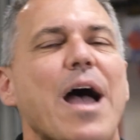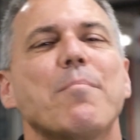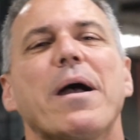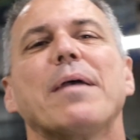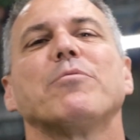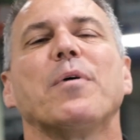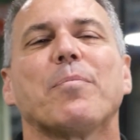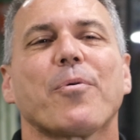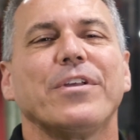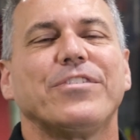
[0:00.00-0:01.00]
Hi, my name is Bill
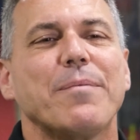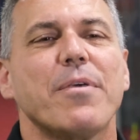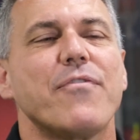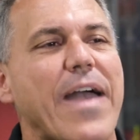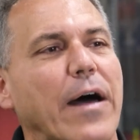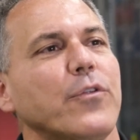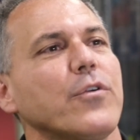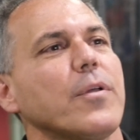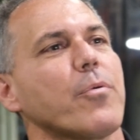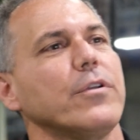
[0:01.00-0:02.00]
Parisi. I'm the founder
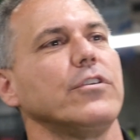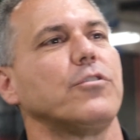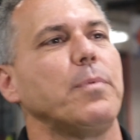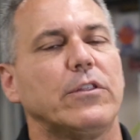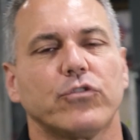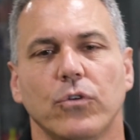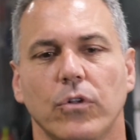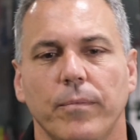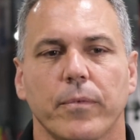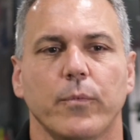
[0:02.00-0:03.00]
of the Parisi Speed
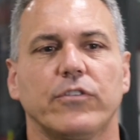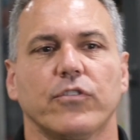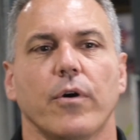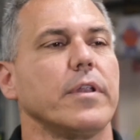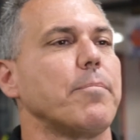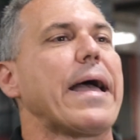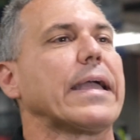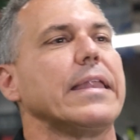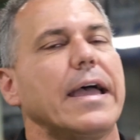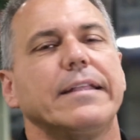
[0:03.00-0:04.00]
School. We started
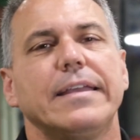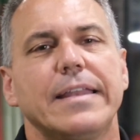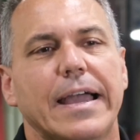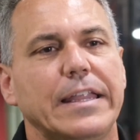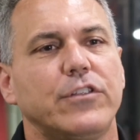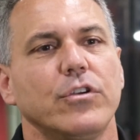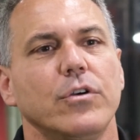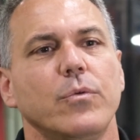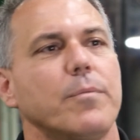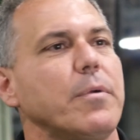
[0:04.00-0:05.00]
back in
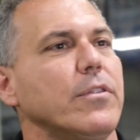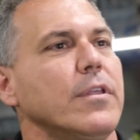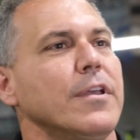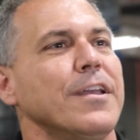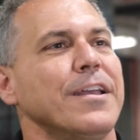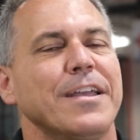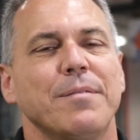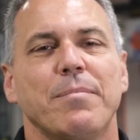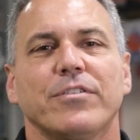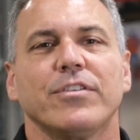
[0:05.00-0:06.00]
1992. We've been
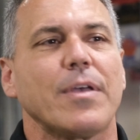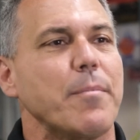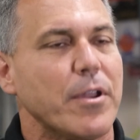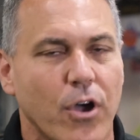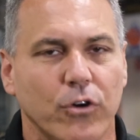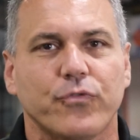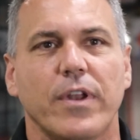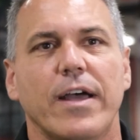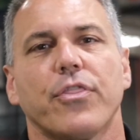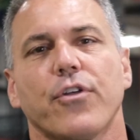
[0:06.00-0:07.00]
in business. I've been a coach
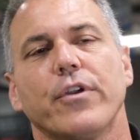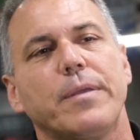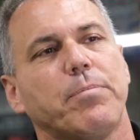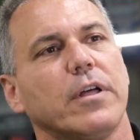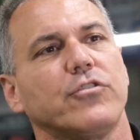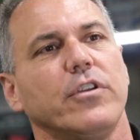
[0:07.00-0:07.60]
for now 30 plus